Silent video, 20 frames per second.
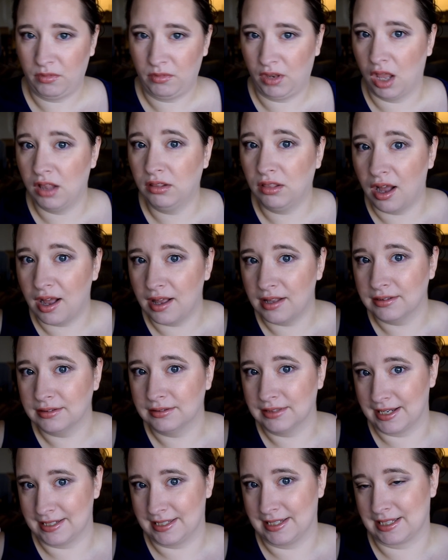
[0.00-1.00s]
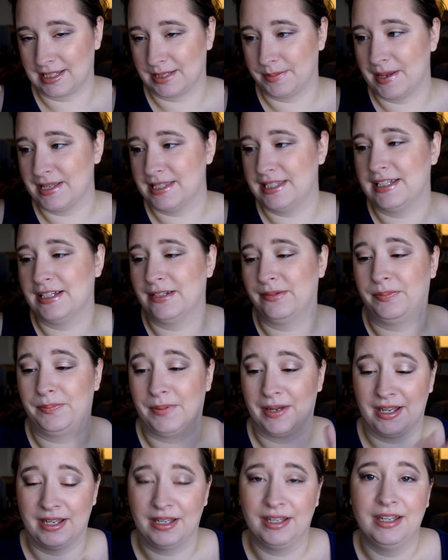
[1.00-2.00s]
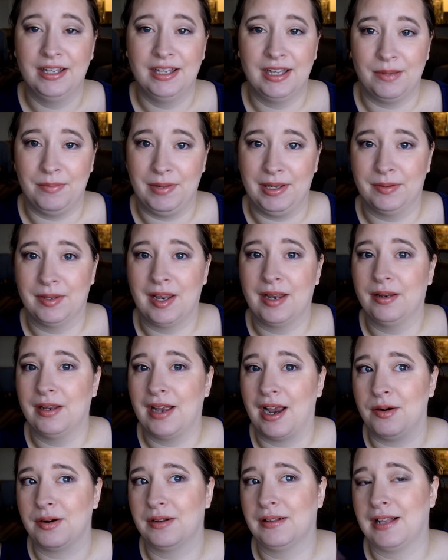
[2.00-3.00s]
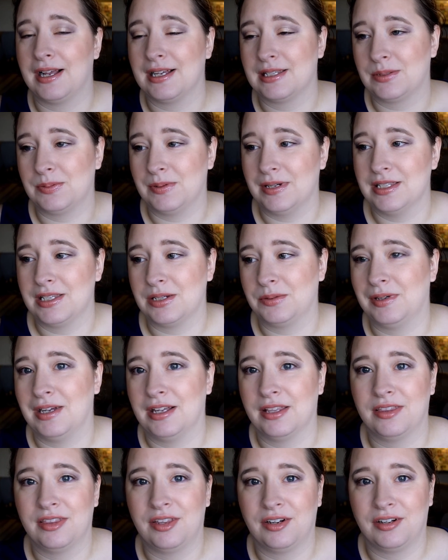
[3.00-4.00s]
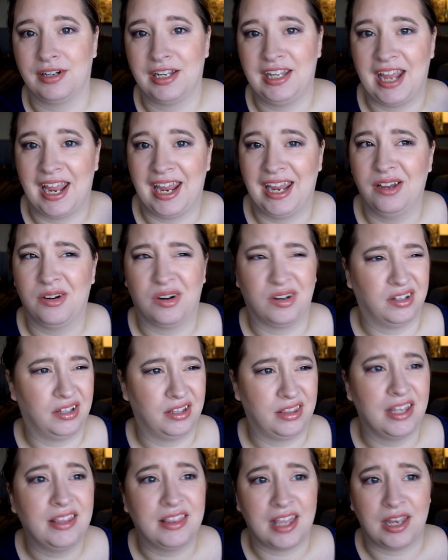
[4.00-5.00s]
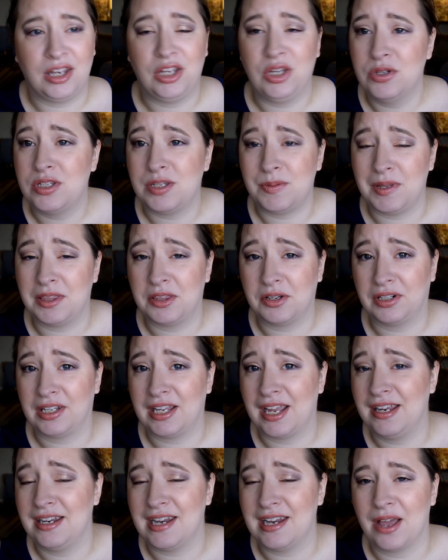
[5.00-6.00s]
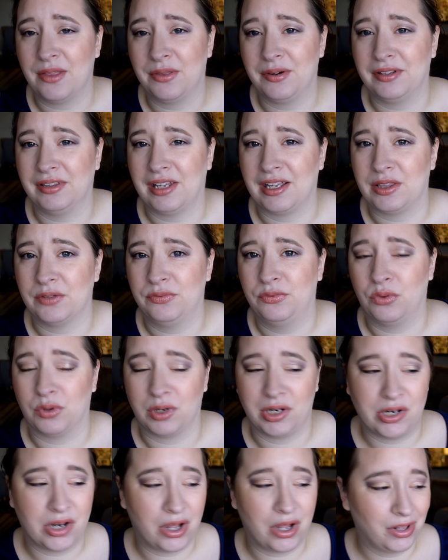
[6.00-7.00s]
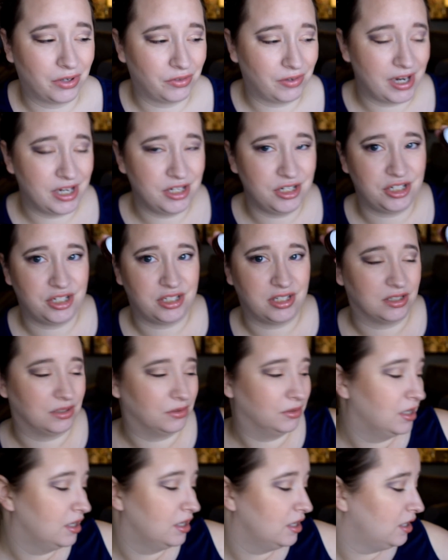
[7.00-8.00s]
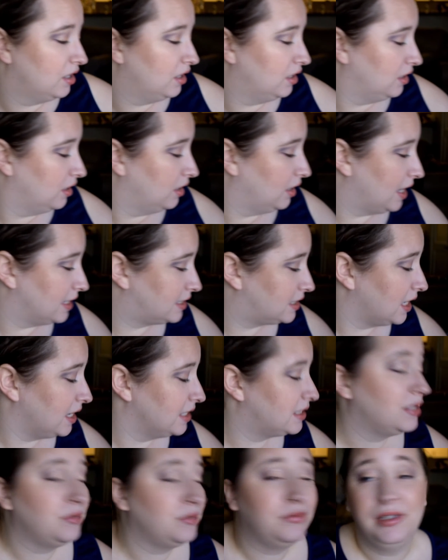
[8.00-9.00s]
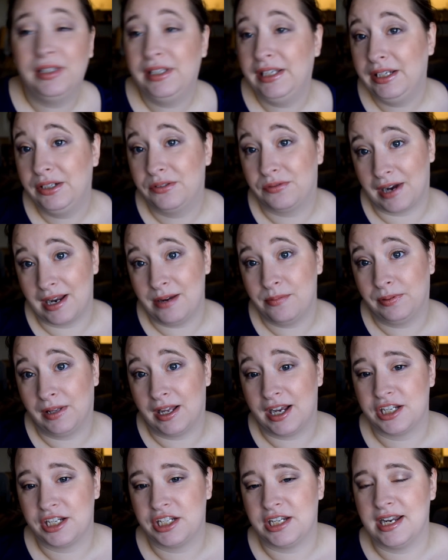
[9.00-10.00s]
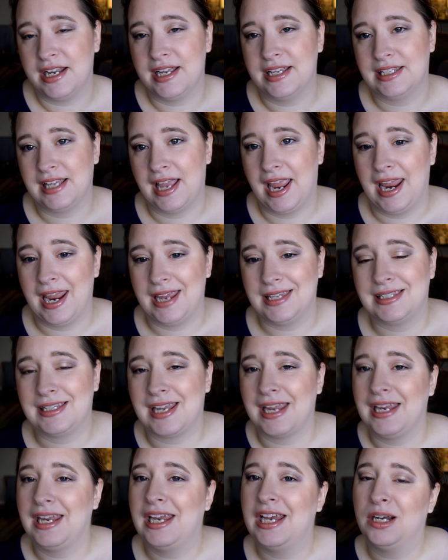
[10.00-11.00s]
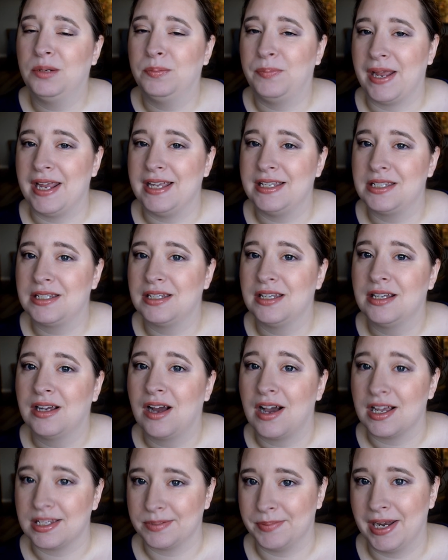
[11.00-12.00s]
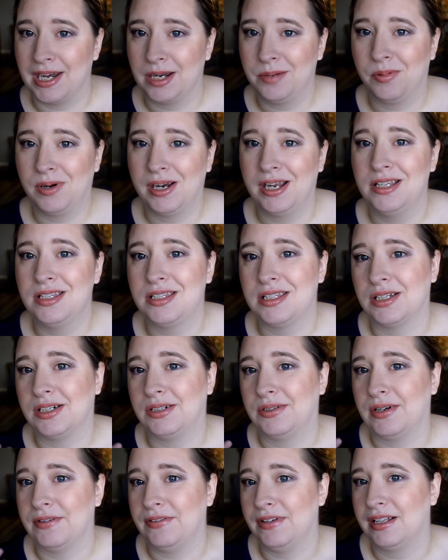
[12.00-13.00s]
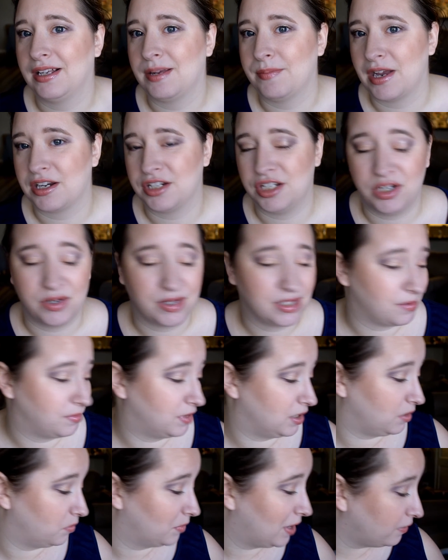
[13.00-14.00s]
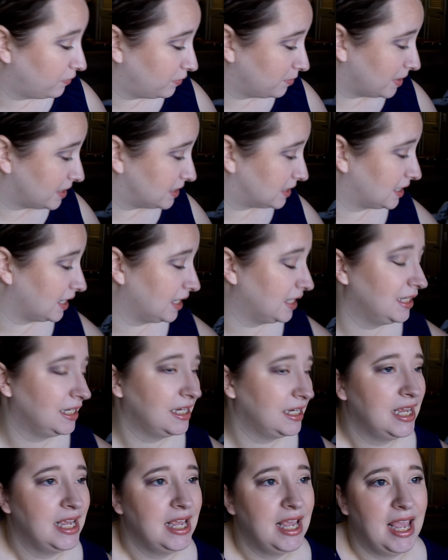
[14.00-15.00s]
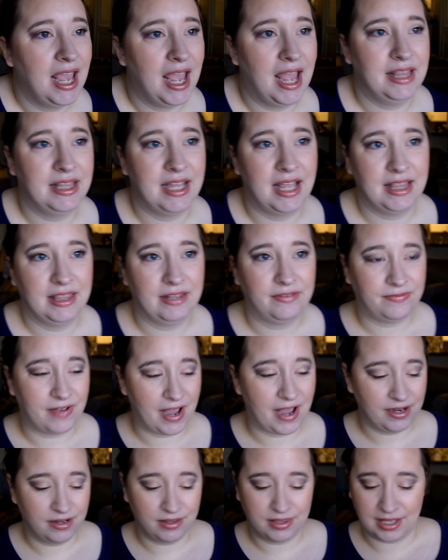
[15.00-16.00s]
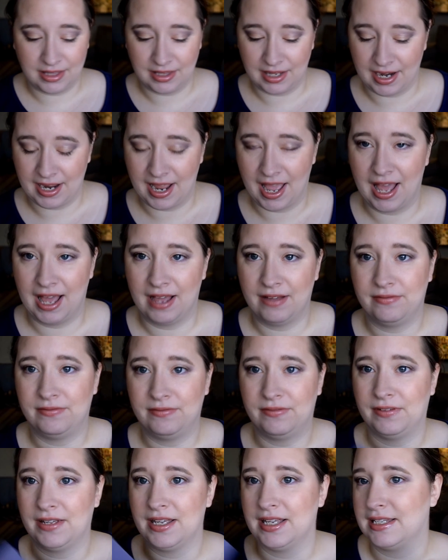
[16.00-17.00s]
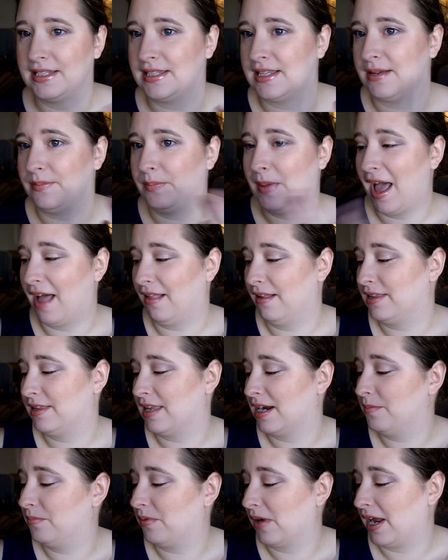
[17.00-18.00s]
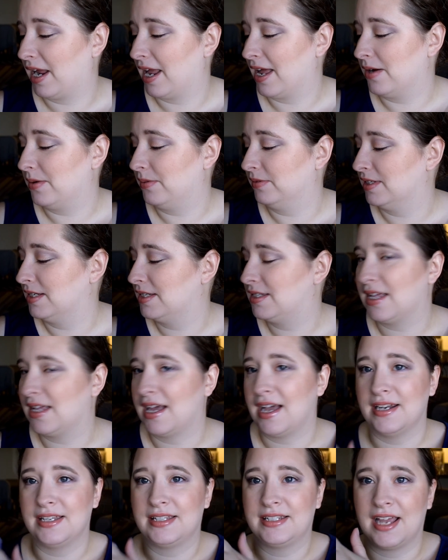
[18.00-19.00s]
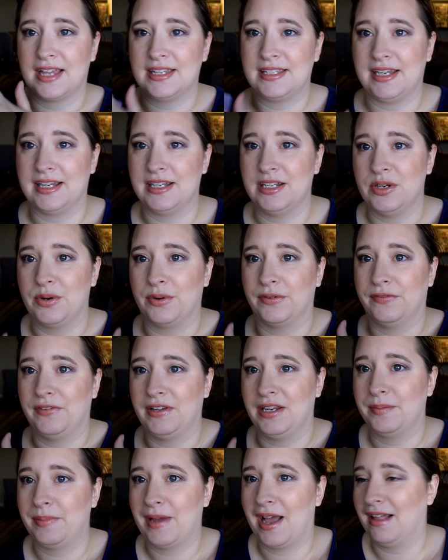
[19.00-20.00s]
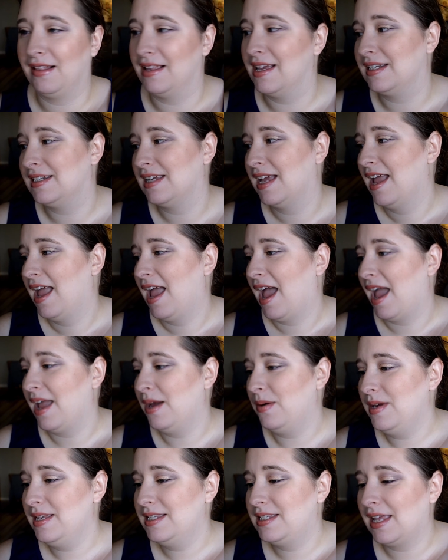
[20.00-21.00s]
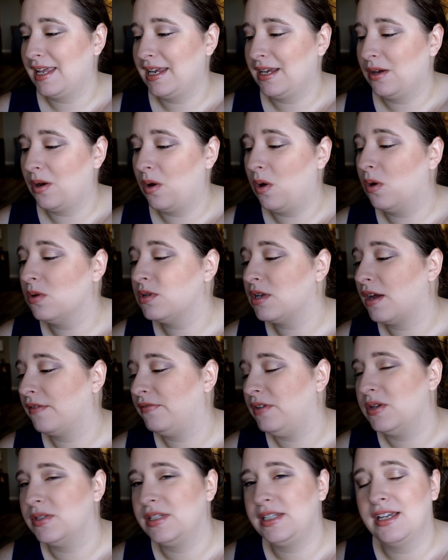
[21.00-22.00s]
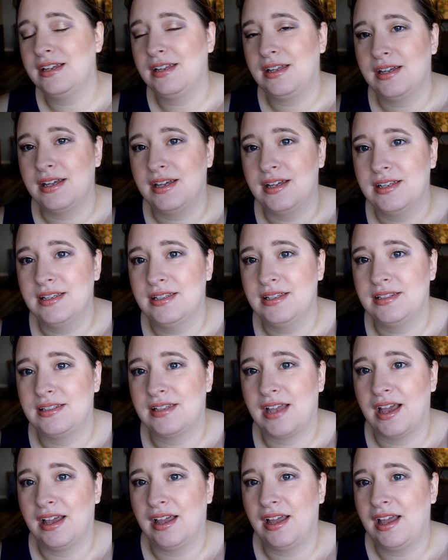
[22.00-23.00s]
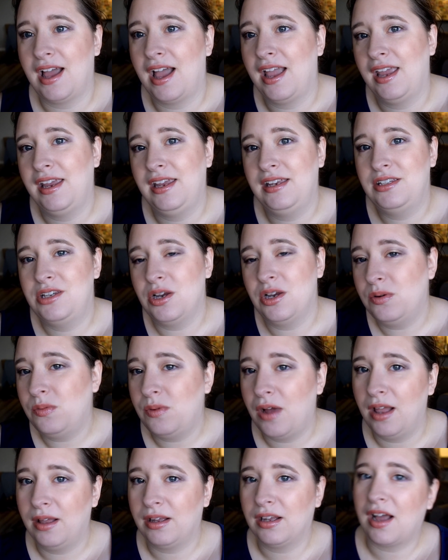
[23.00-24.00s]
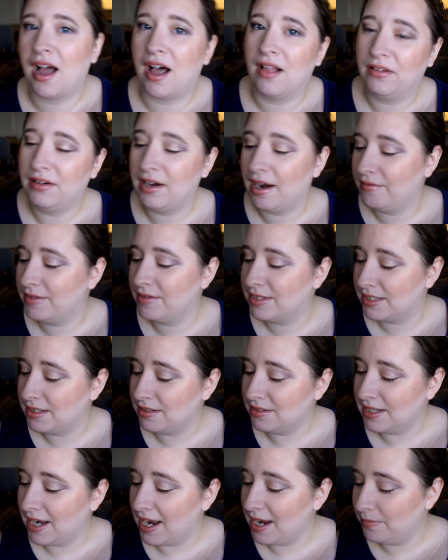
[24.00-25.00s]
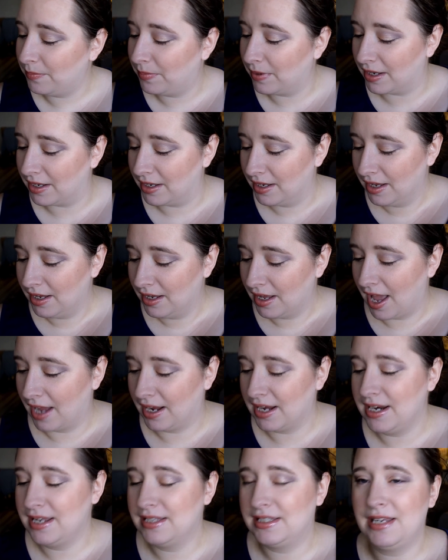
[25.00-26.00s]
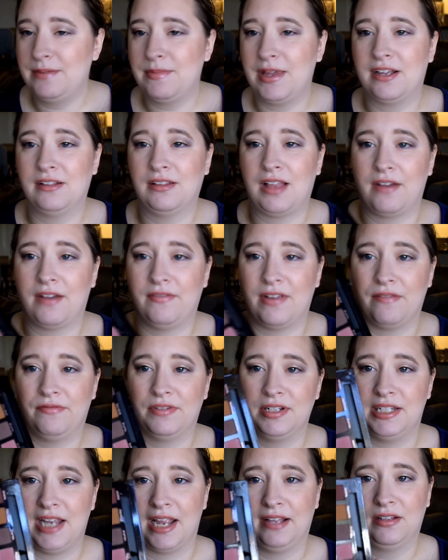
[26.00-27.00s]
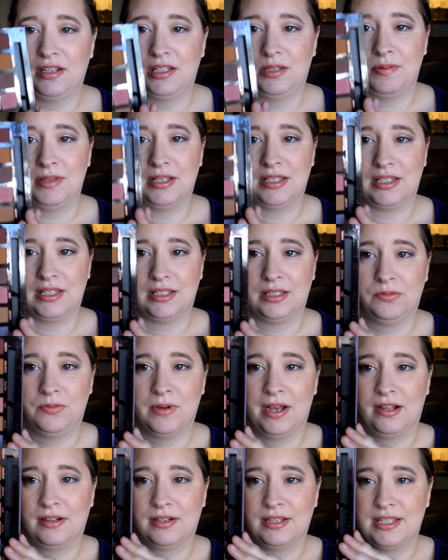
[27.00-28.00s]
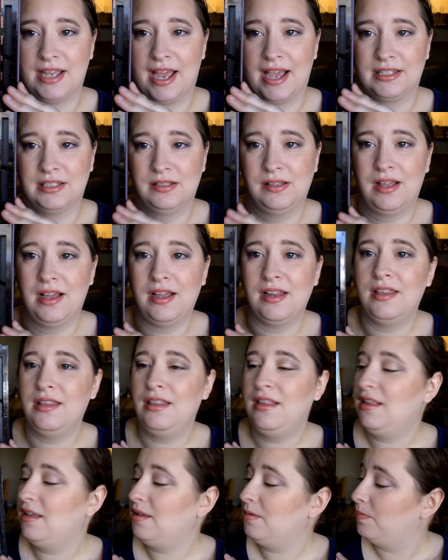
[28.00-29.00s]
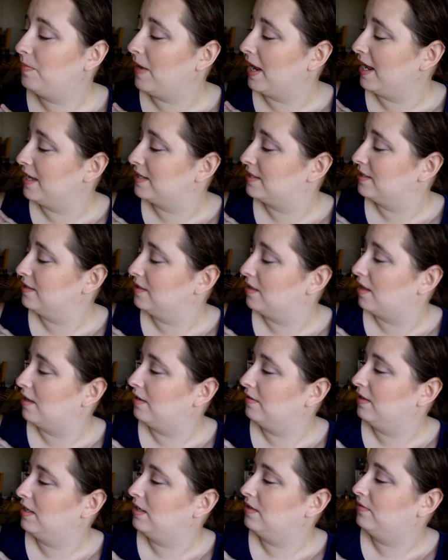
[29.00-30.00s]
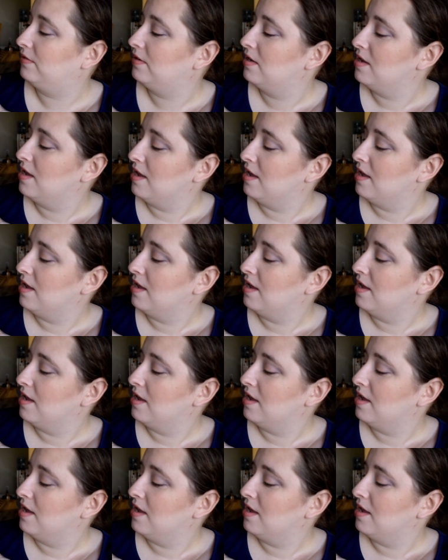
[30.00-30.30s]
a lot less expensive, but I mean, Hourglass ones are what, 38, or I think they used to be 38, and now they're in like the $40 range. So it's a really great blush, and it is a skincare based cosmetic brand, so I feel like I'm actually doing something well for my skin. And then the final thing that I have is a palette that I'm bringing out, and this is the Anastasia Norvina palette. I always like hold off using it because I don't want color every single day, but I can easily make a lot of everyday looks with this as well, because it has a lot of little pinks and a lot of little